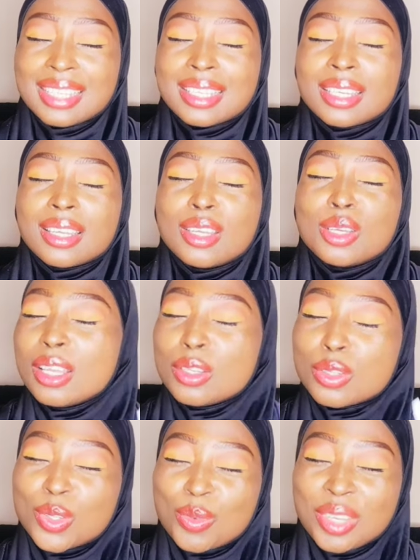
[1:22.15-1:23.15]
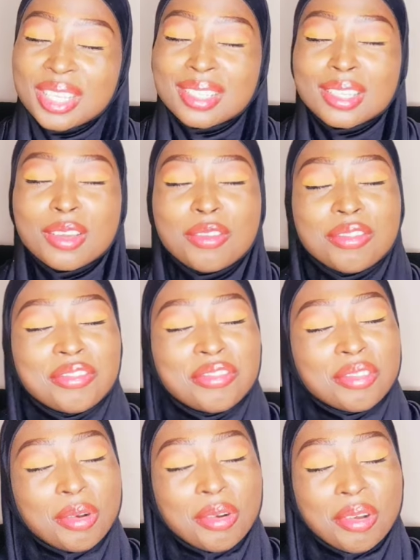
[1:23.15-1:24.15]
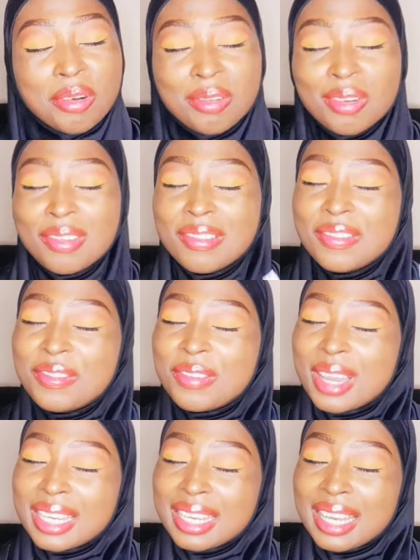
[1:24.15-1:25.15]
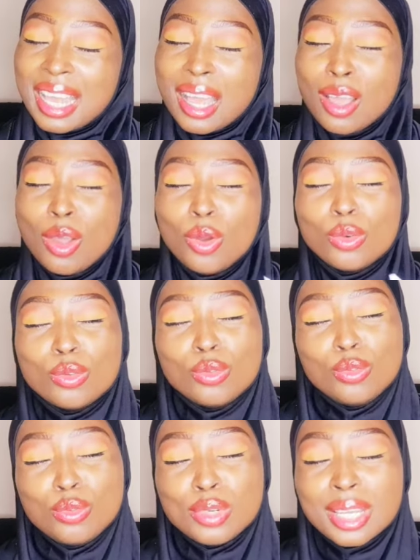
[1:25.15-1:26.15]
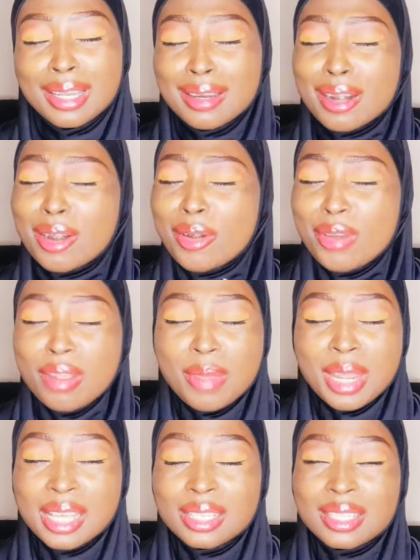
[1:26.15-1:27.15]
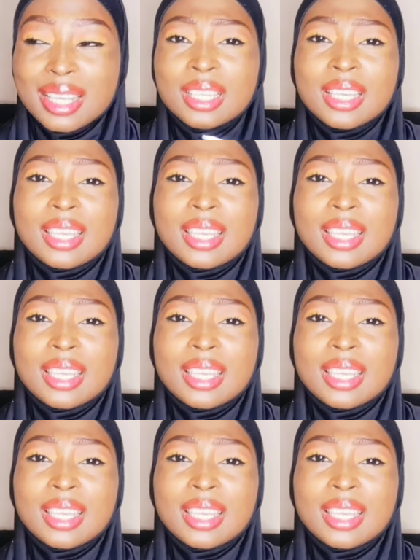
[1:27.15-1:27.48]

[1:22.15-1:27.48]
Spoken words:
I said sweet, floral, vanilla, oud, creaminess.